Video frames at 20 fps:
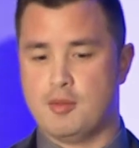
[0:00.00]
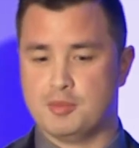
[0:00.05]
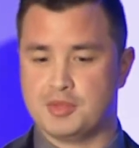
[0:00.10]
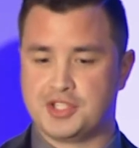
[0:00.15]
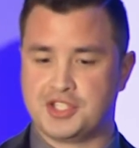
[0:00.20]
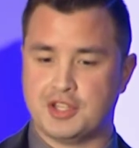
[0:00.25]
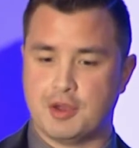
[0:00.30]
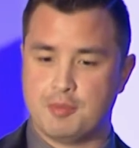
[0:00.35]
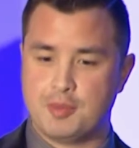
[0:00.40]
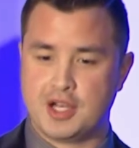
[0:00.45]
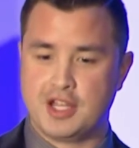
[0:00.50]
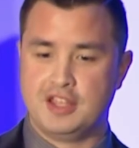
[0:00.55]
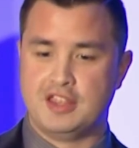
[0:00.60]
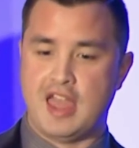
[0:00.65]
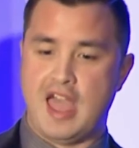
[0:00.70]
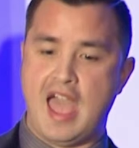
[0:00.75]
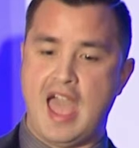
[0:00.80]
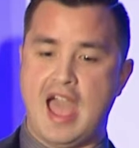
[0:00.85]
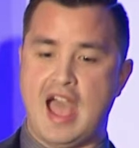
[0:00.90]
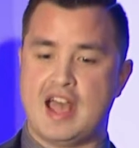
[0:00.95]
Somebody
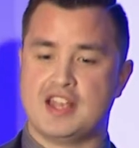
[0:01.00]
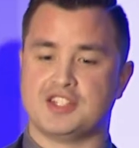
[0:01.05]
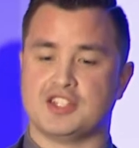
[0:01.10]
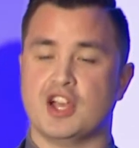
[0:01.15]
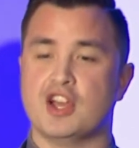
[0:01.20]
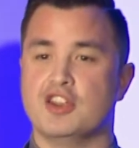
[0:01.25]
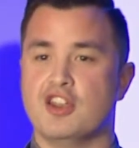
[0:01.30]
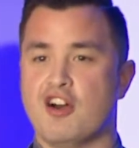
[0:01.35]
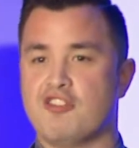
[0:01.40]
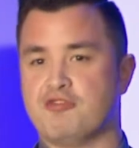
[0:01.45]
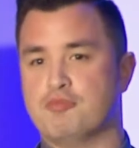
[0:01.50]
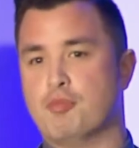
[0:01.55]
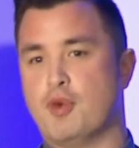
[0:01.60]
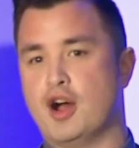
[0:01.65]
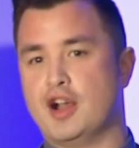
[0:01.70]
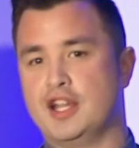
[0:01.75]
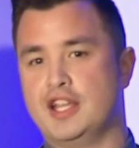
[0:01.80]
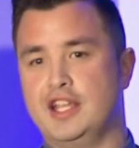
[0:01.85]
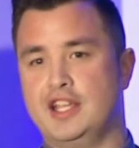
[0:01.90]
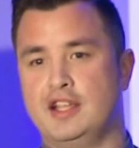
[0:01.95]
that has enough
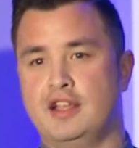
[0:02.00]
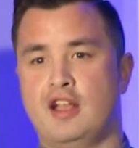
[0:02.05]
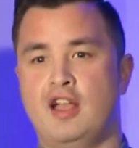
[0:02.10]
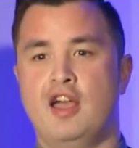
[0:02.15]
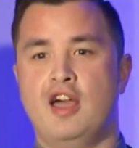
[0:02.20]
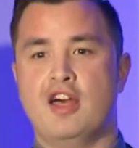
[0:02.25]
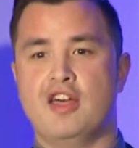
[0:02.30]
money